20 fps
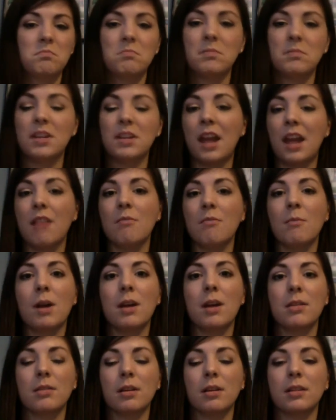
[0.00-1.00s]
gave
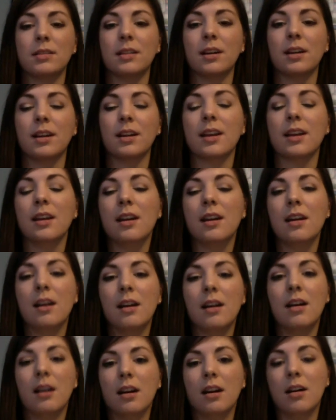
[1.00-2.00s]
my thoughts on it.
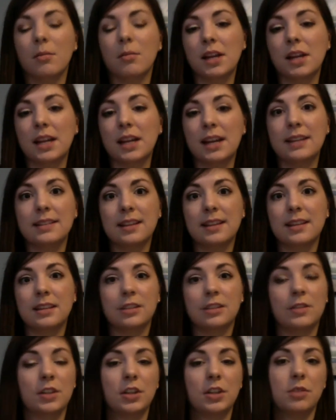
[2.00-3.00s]
Like I said,
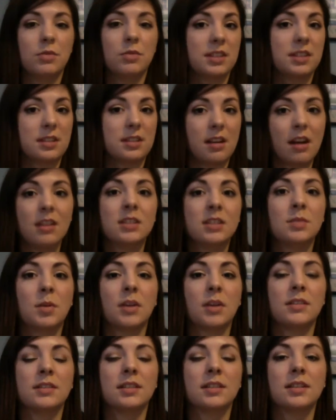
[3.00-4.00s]
this video is not
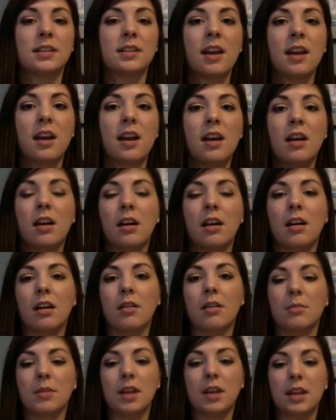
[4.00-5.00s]
sponsored.
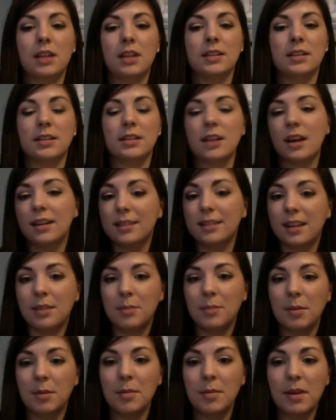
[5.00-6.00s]
They did not
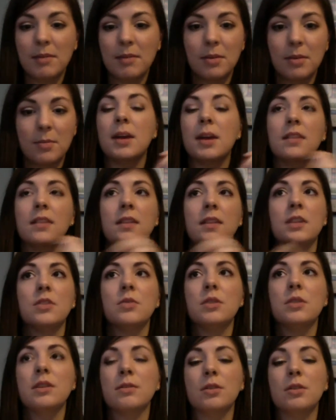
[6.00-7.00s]
send me my Fitbit. They
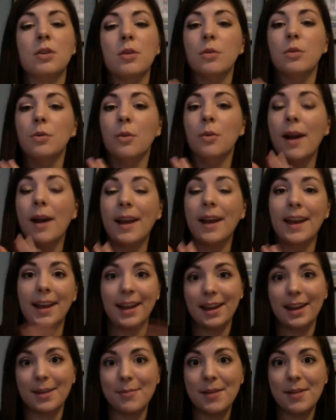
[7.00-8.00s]
don't even know who I
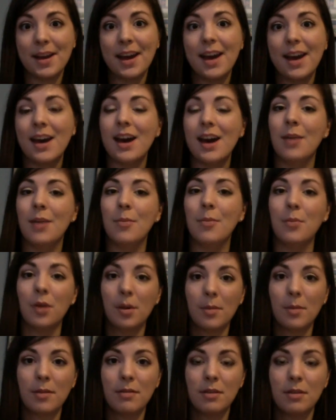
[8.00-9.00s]
am. I
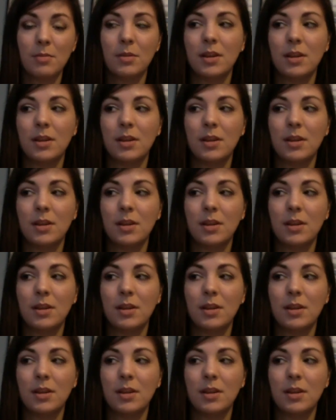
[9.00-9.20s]
bought my Fitbit